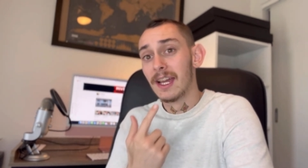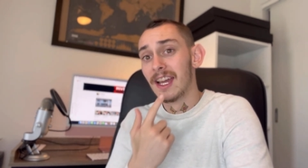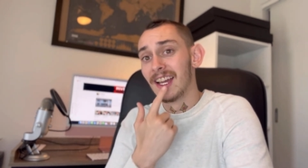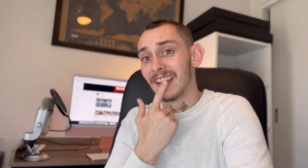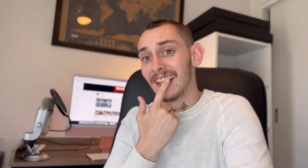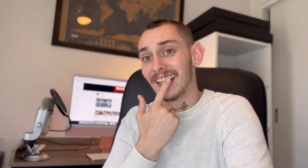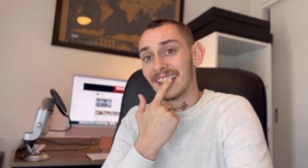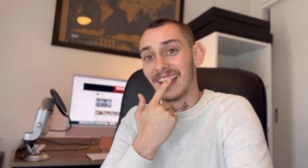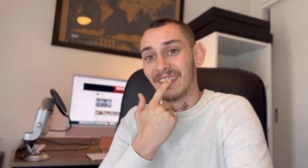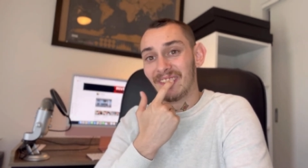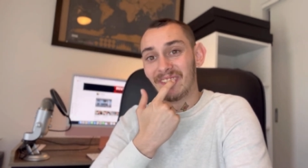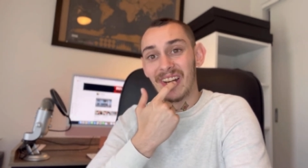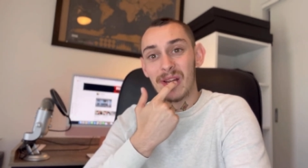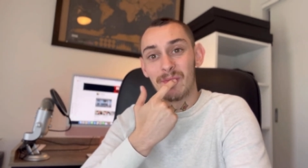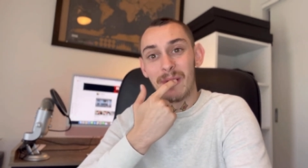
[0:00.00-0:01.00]
Like, they've
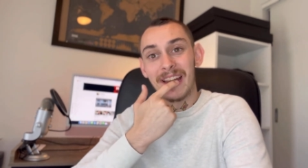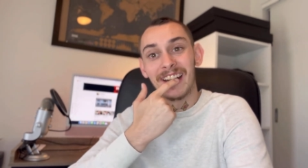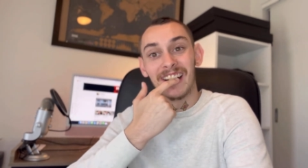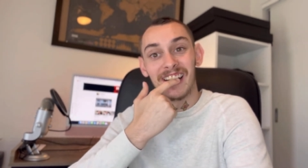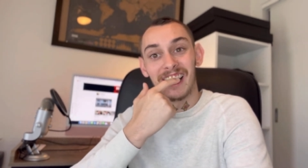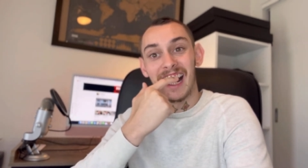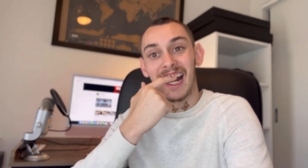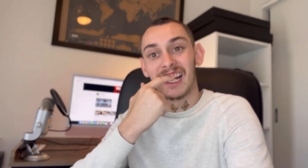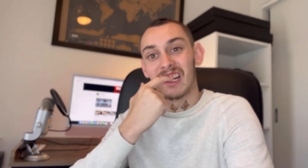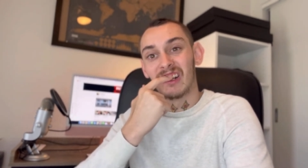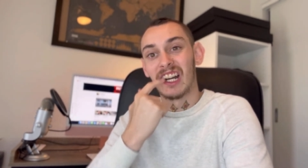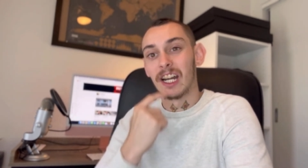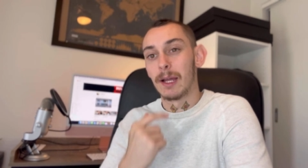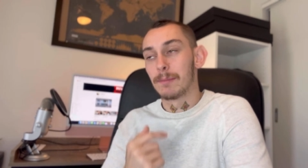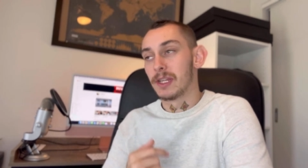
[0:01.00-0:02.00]
both been cracked right
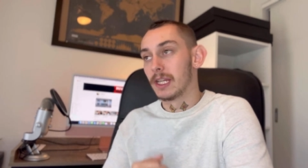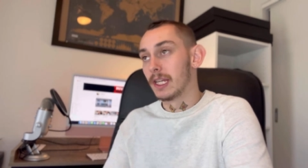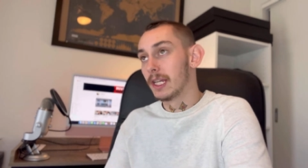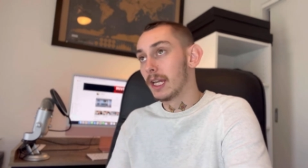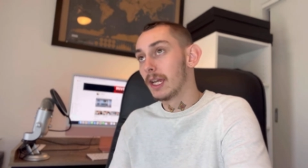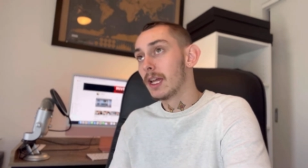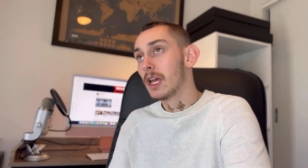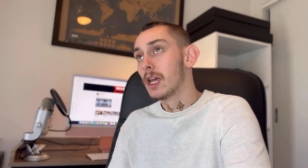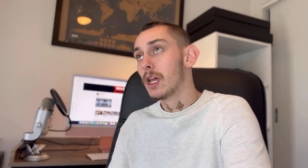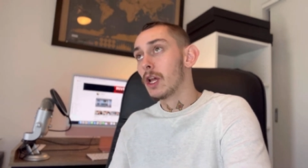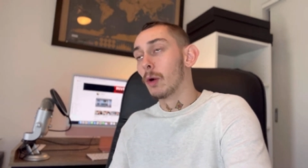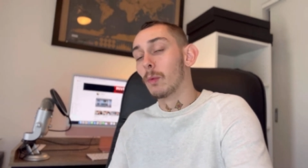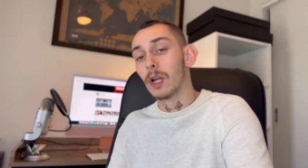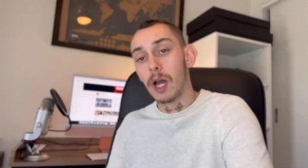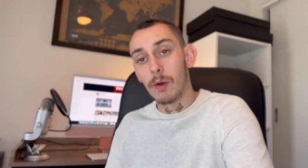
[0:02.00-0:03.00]
up to here.
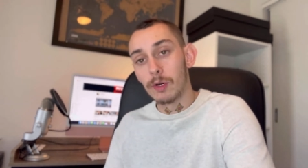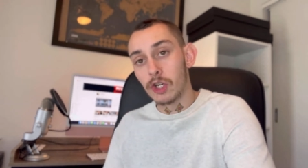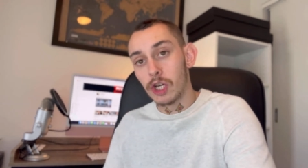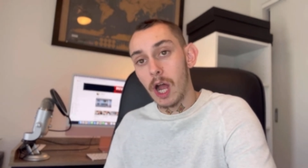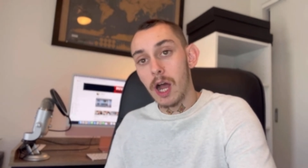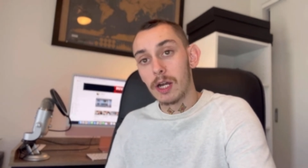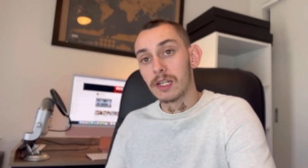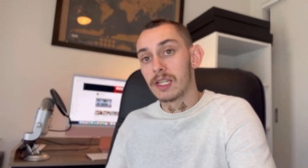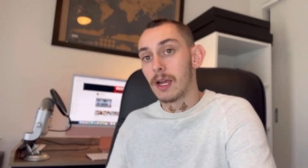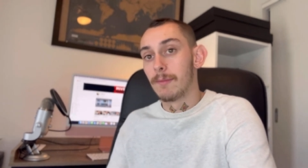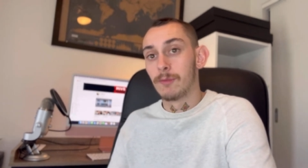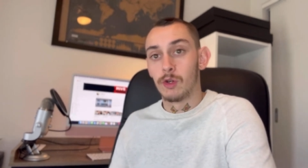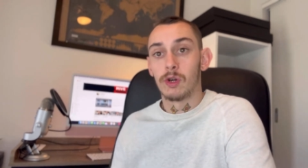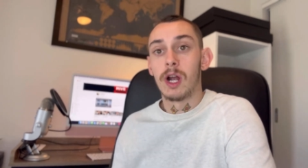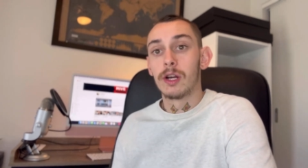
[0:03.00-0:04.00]
When I was young, some
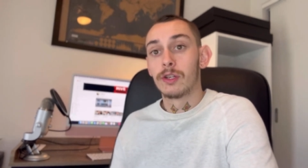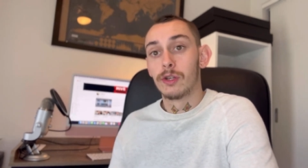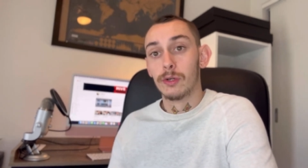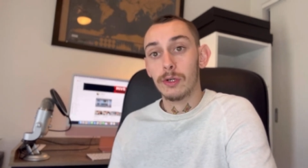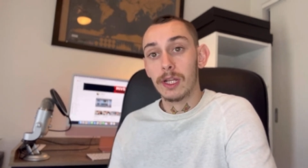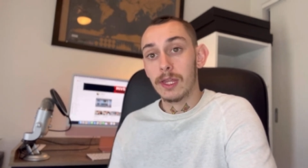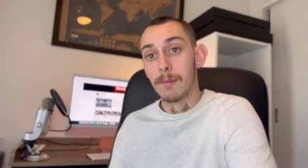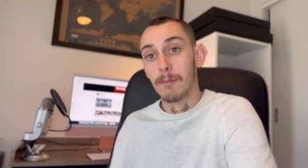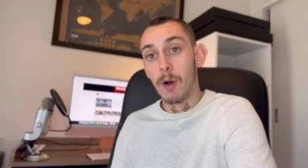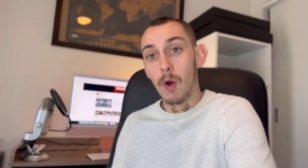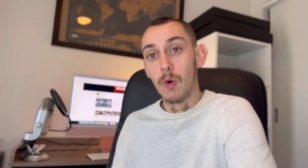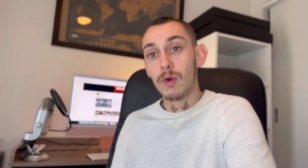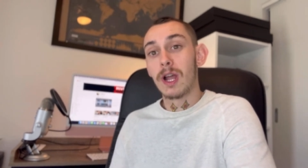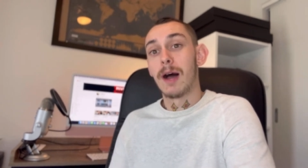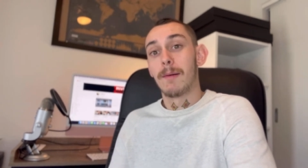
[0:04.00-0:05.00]
drunk dude in the mall
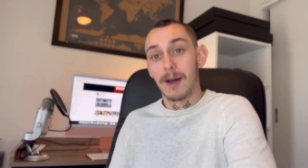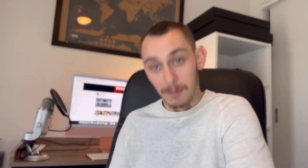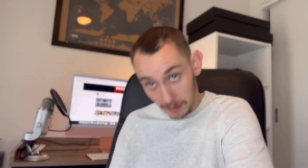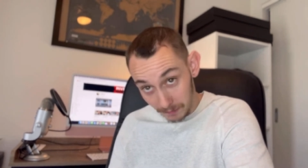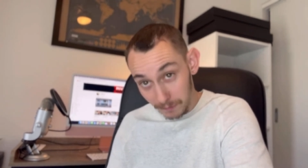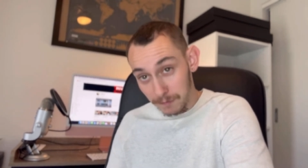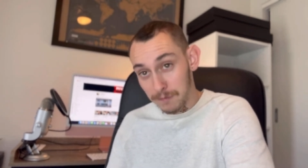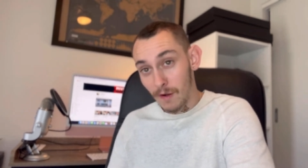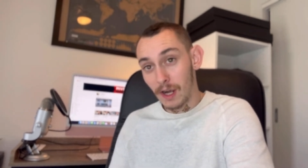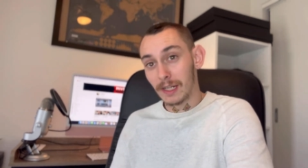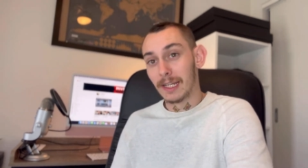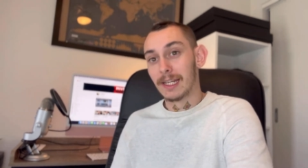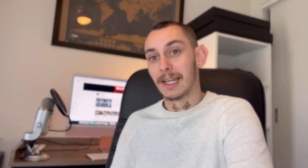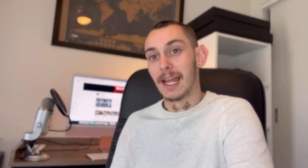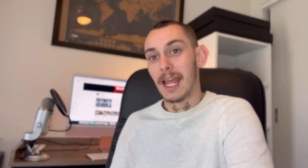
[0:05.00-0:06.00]
come up and
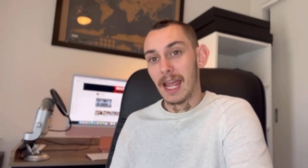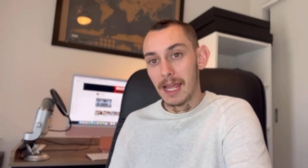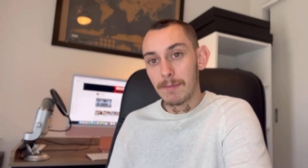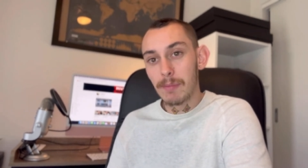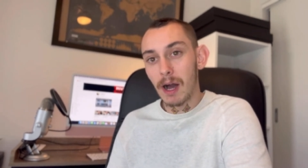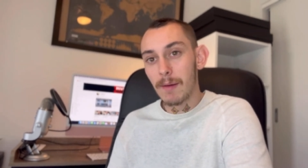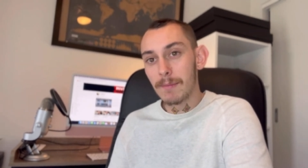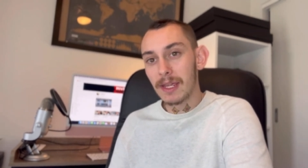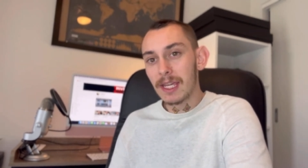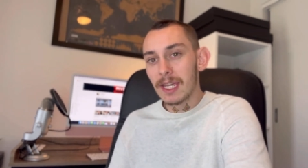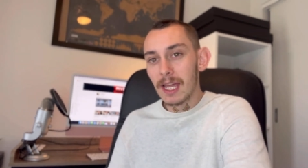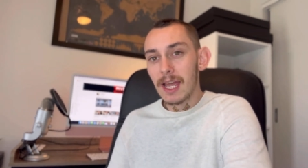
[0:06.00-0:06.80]
fucking headbutt me.